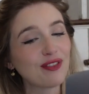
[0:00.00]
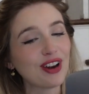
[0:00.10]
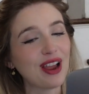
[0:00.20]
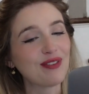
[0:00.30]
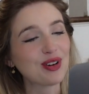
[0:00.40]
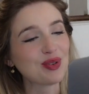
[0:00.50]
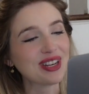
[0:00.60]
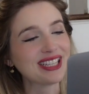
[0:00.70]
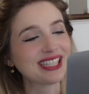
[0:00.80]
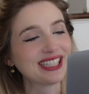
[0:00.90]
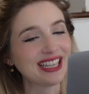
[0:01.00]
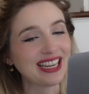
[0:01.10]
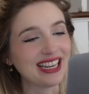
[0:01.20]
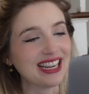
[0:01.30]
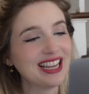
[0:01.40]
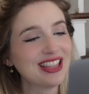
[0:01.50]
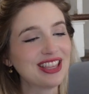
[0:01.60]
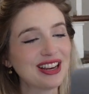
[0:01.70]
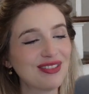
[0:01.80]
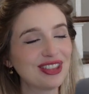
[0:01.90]
for everyone to see.
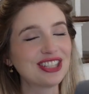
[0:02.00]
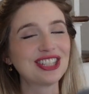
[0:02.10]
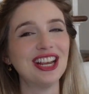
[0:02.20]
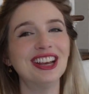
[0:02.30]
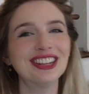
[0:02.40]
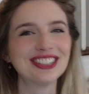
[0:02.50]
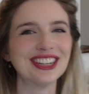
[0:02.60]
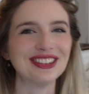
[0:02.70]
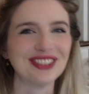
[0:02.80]
Think of the children,